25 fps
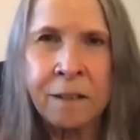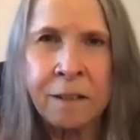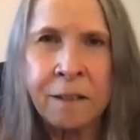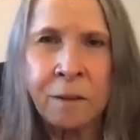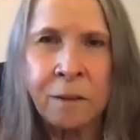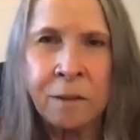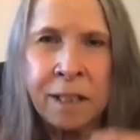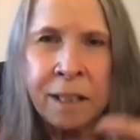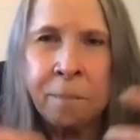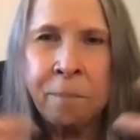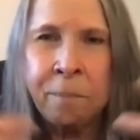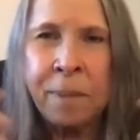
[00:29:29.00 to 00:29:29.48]
you
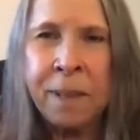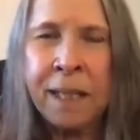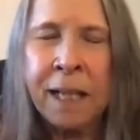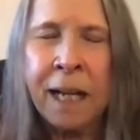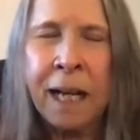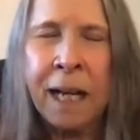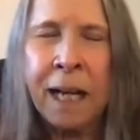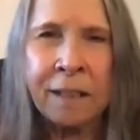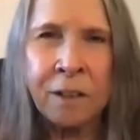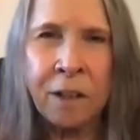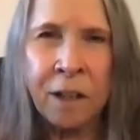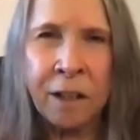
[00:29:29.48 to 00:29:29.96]
know get
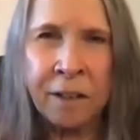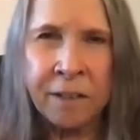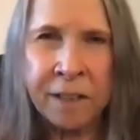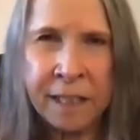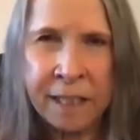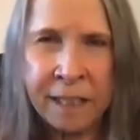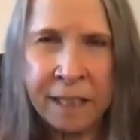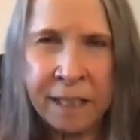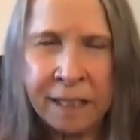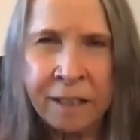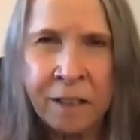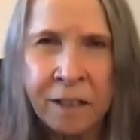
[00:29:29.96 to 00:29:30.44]
beyond all
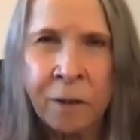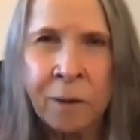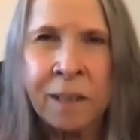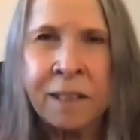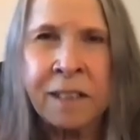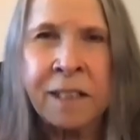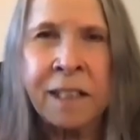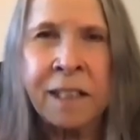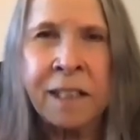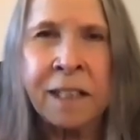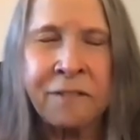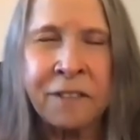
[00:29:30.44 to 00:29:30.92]
the ego
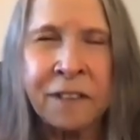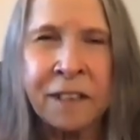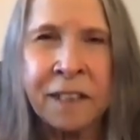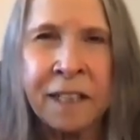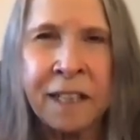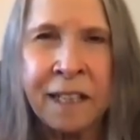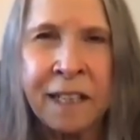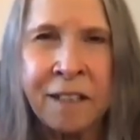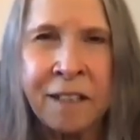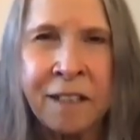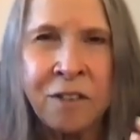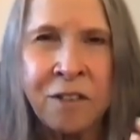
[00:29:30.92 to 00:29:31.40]

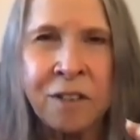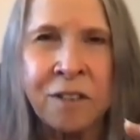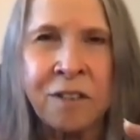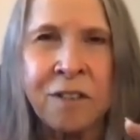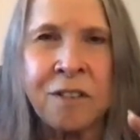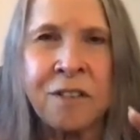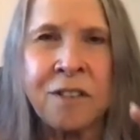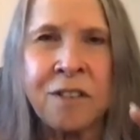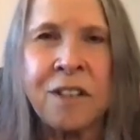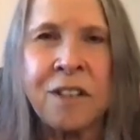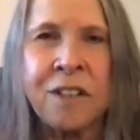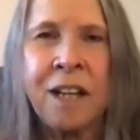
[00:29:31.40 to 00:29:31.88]

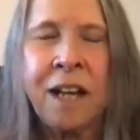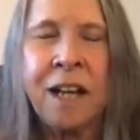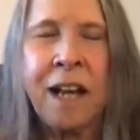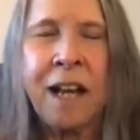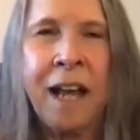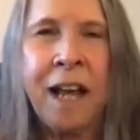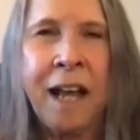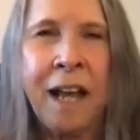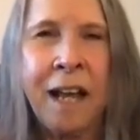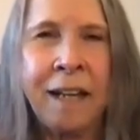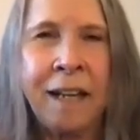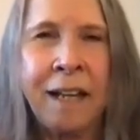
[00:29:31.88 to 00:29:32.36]
identifications
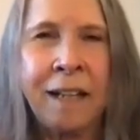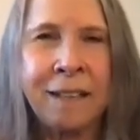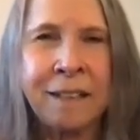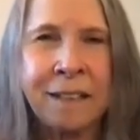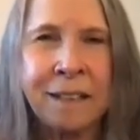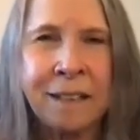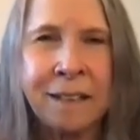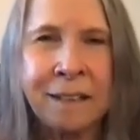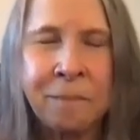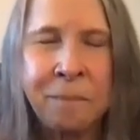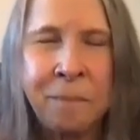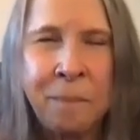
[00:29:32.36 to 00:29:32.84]

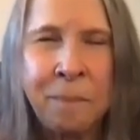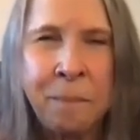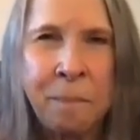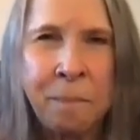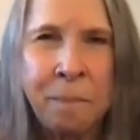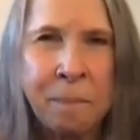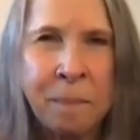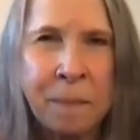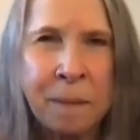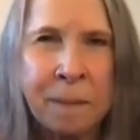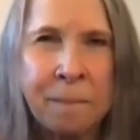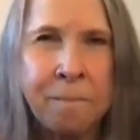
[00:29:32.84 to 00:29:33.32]
and
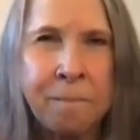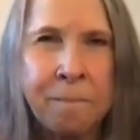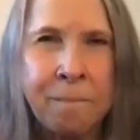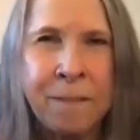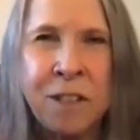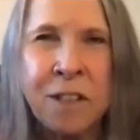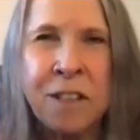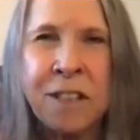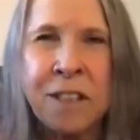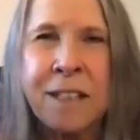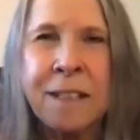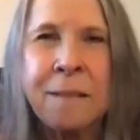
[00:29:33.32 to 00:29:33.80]

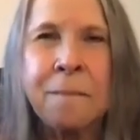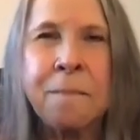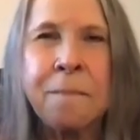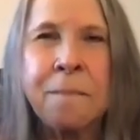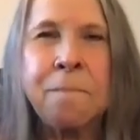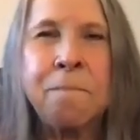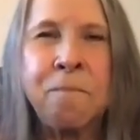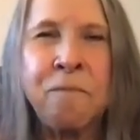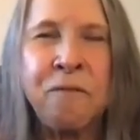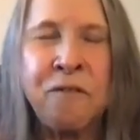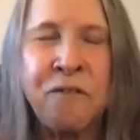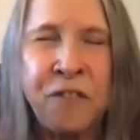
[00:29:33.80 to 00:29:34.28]
just
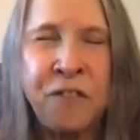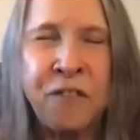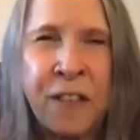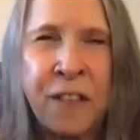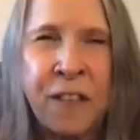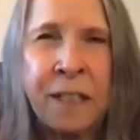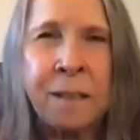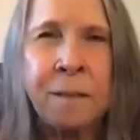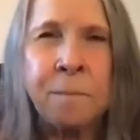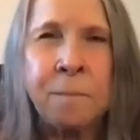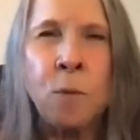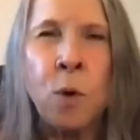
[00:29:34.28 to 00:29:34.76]

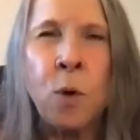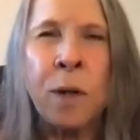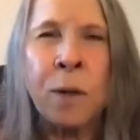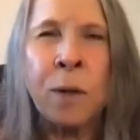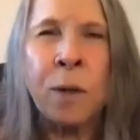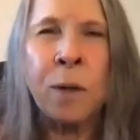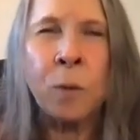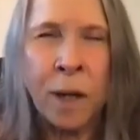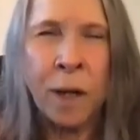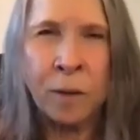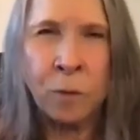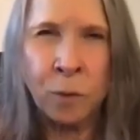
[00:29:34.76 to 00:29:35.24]
feel
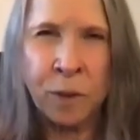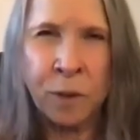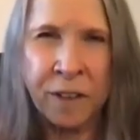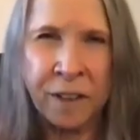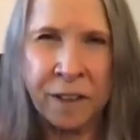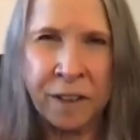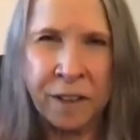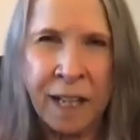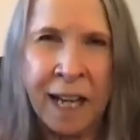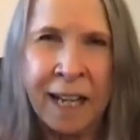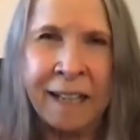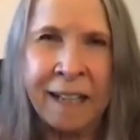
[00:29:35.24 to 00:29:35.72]
more one with
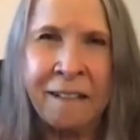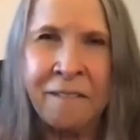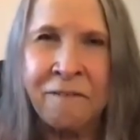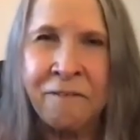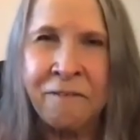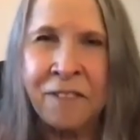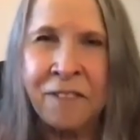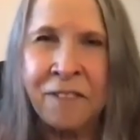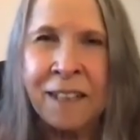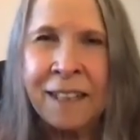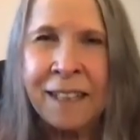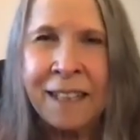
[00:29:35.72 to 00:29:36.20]

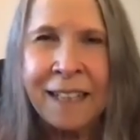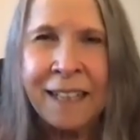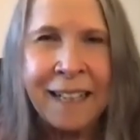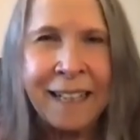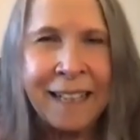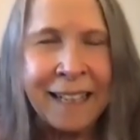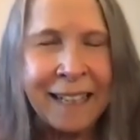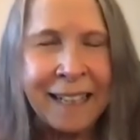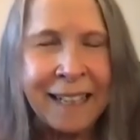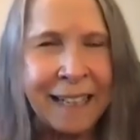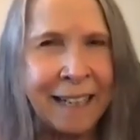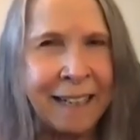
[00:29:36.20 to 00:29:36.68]
life
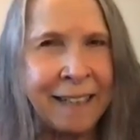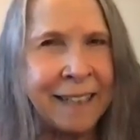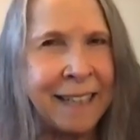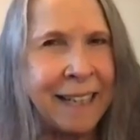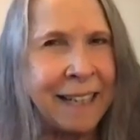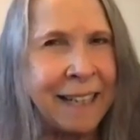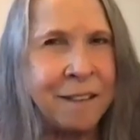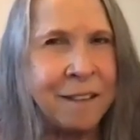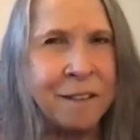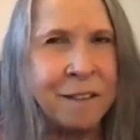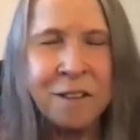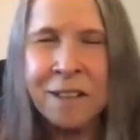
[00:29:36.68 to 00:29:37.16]
and
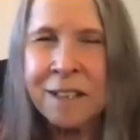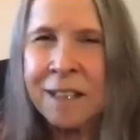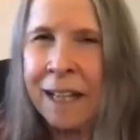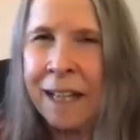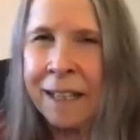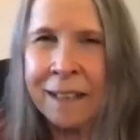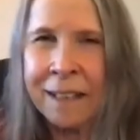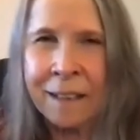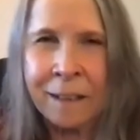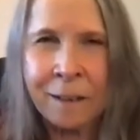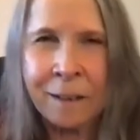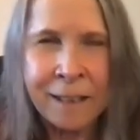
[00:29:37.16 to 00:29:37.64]
and there's
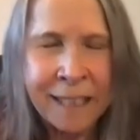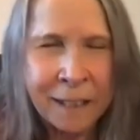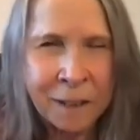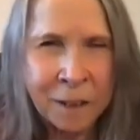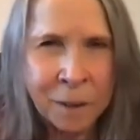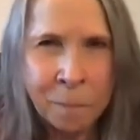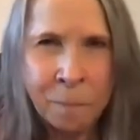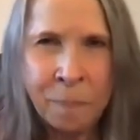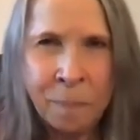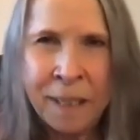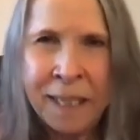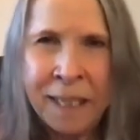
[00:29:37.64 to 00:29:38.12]
like an
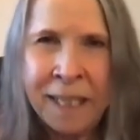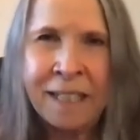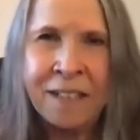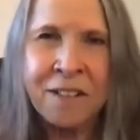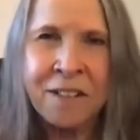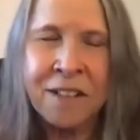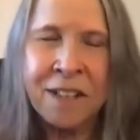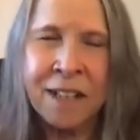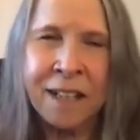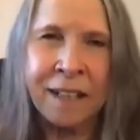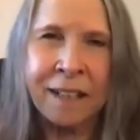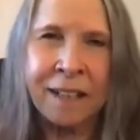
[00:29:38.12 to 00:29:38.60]
inner
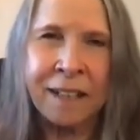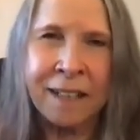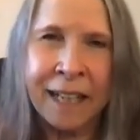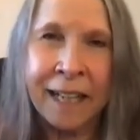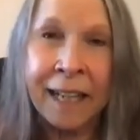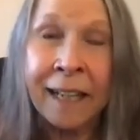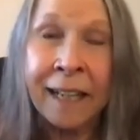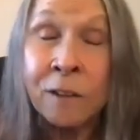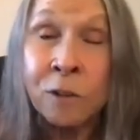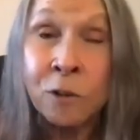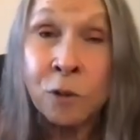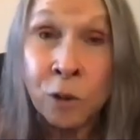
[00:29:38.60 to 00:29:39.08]
peace that
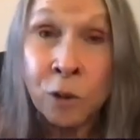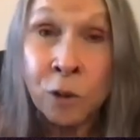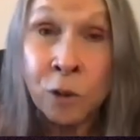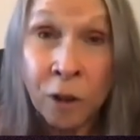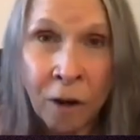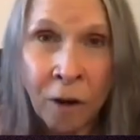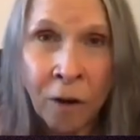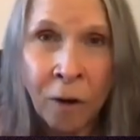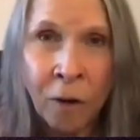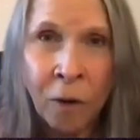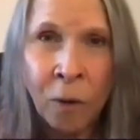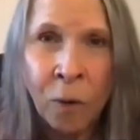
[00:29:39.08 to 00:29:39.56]
can
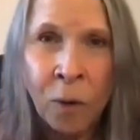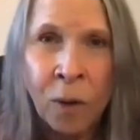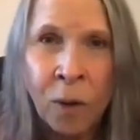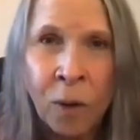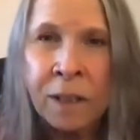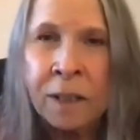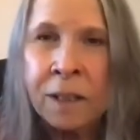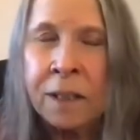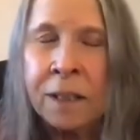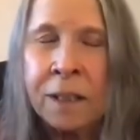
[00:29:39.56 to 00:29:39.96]
grow